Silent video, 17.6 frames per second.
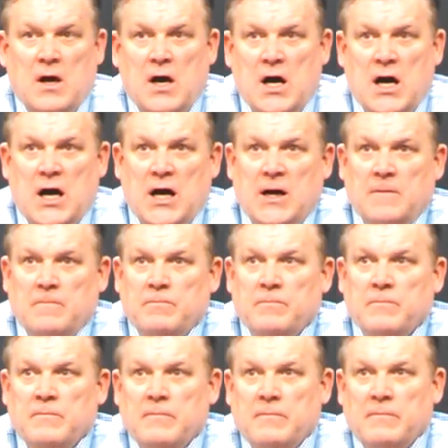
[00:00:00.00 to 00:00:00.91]

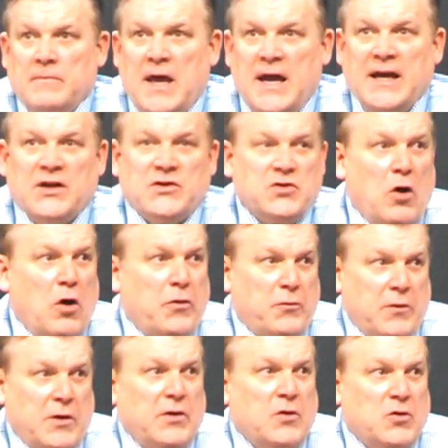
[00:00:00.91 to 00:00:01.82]
That gets all
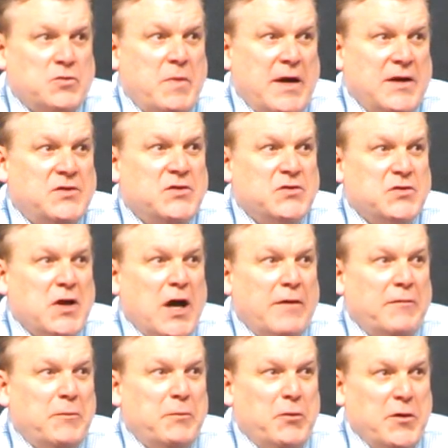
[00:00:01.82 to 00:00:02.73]
three of those bases
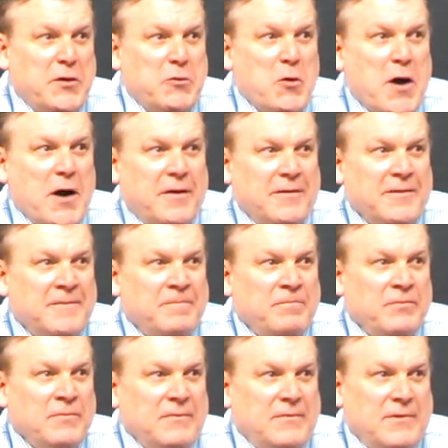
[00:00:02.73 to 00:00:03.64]
covered pretty well.
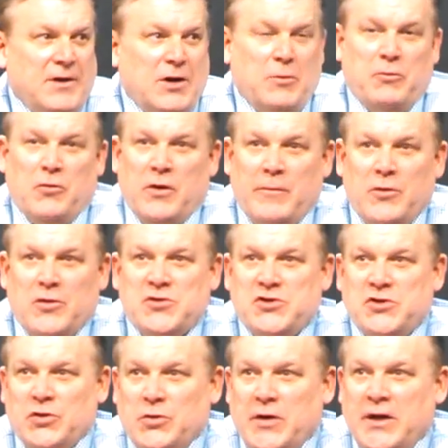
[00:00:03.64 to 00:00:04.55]
Perimeter
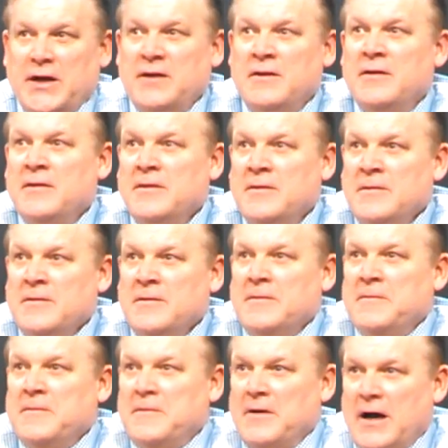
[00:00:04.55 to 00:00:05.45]
shooting.
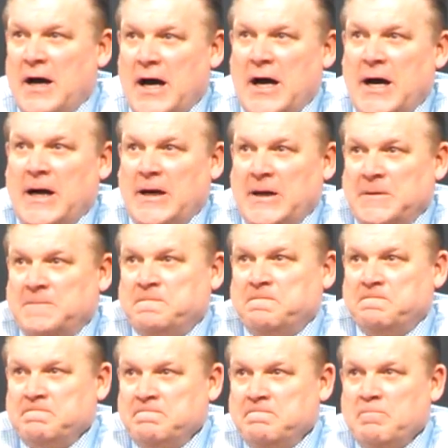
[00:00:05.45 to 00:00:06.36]

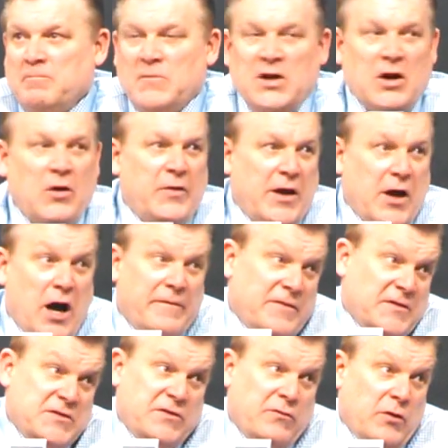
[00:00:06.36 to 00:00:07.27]
The
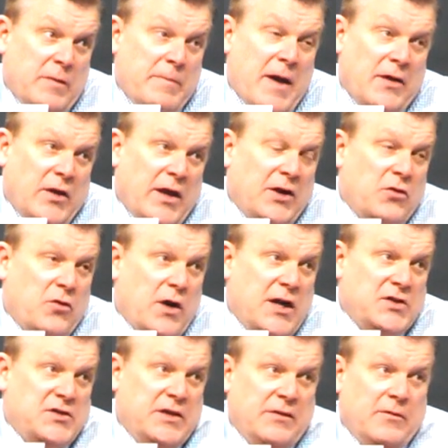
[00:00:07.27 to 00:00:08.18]
offensive rebound like
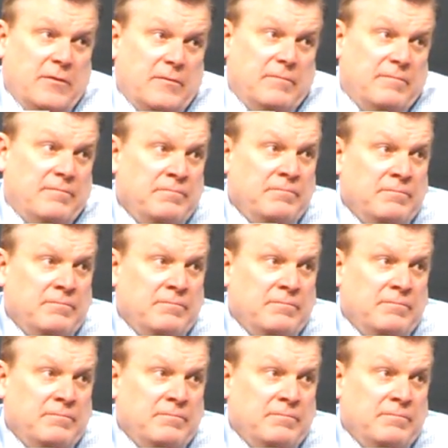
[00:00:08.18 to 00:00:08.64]
crazy. They're